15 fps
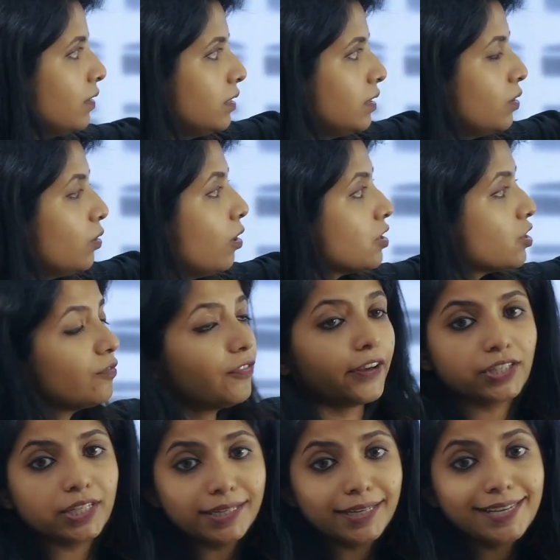the hostel
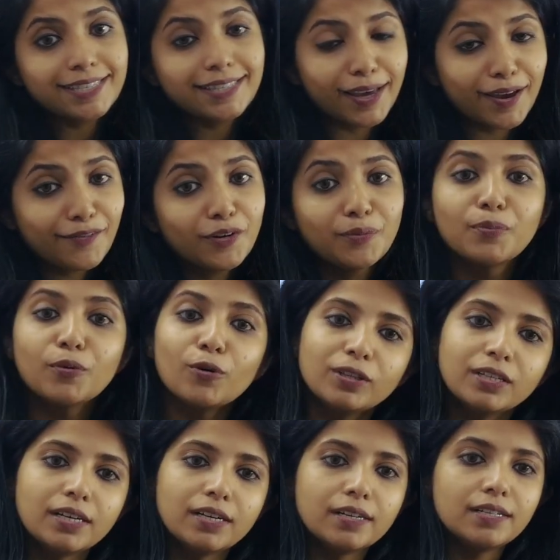facility is there for
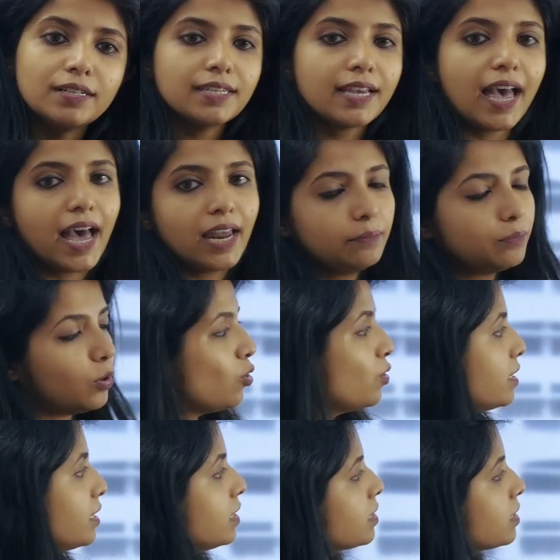both girls and
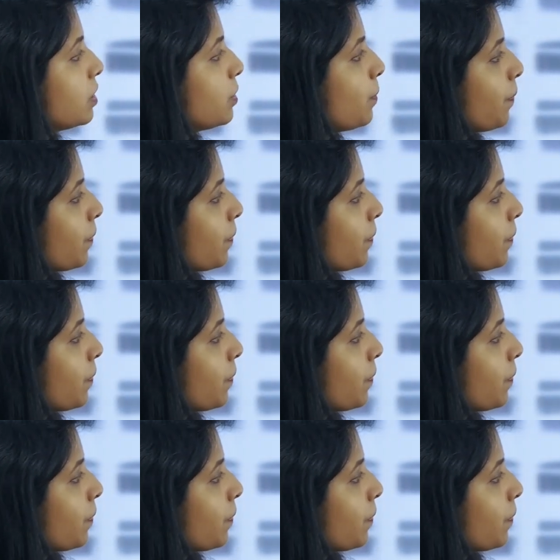boys